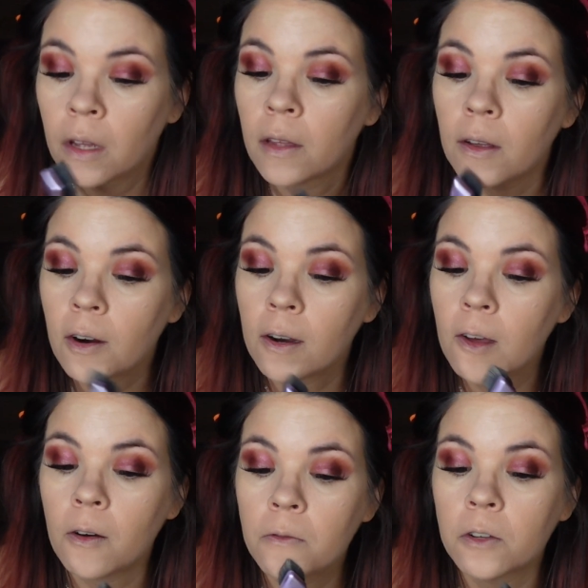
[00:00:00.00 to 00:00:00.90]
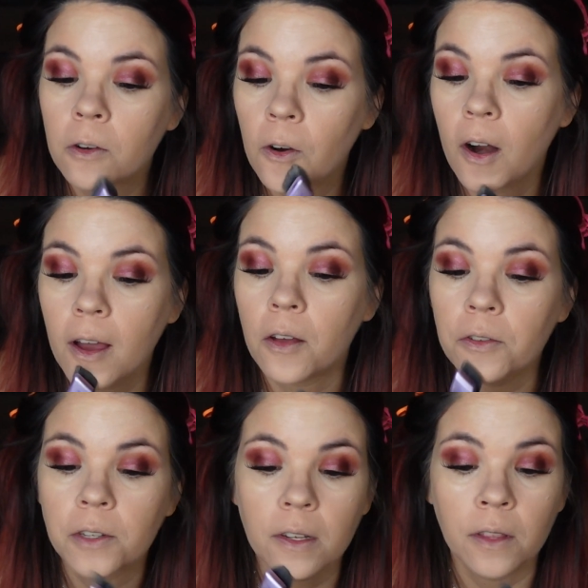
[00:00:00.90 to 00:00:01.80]
They're going to go into her
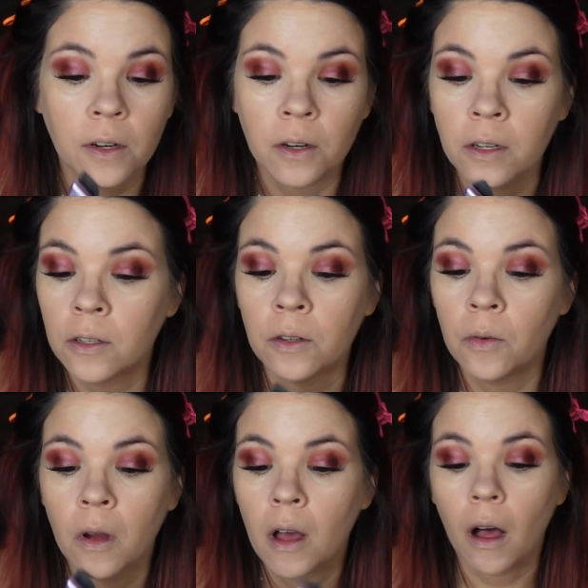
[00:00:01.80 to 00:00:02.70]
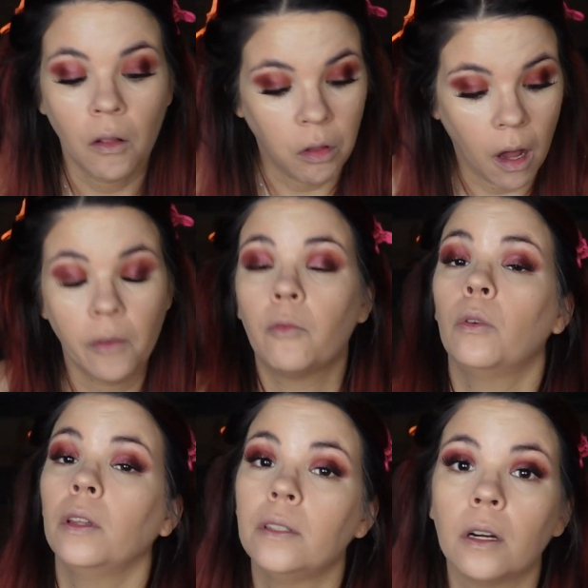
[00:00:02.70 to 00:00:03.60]
house and they're going to do a lot of
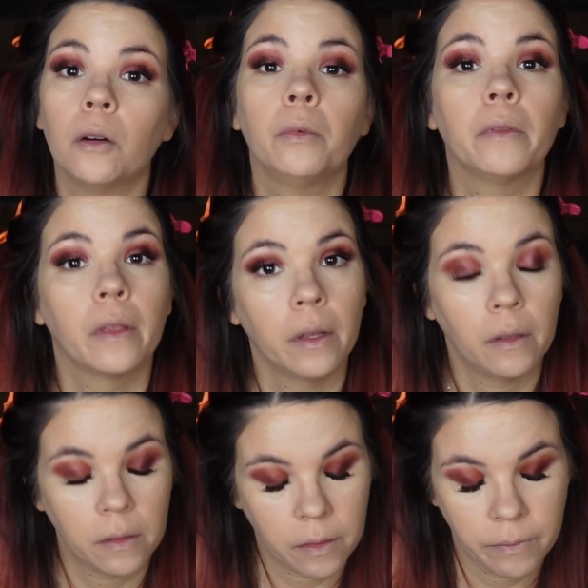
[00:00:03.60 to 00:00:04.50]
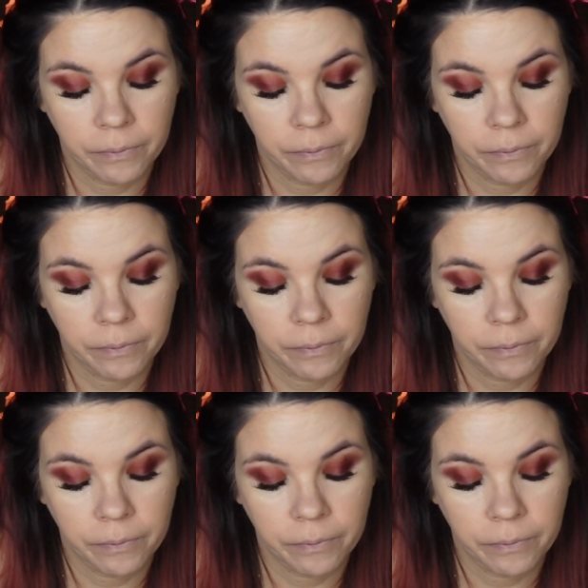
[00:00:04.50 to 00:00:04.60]
really terrible things.